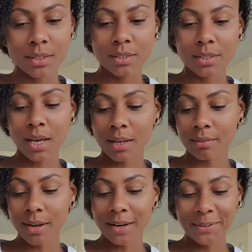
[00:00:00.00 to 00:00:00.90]

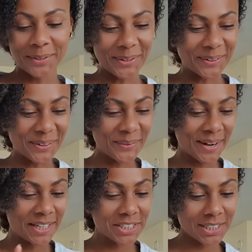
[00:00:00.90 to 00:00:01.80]

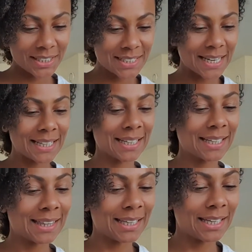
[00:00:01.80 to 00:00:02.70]
arranging,
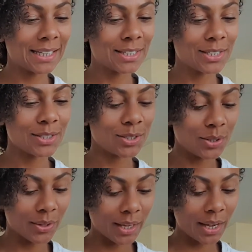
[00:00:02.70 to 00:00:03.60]
settling things
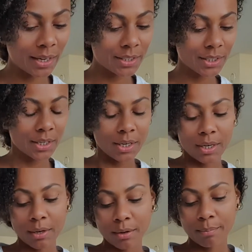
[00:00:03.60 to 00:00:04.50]
so that
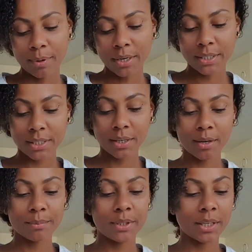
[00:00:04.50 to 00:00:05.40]
parties can
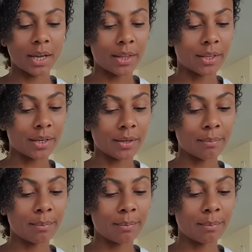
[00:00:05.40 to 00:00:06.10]
come together.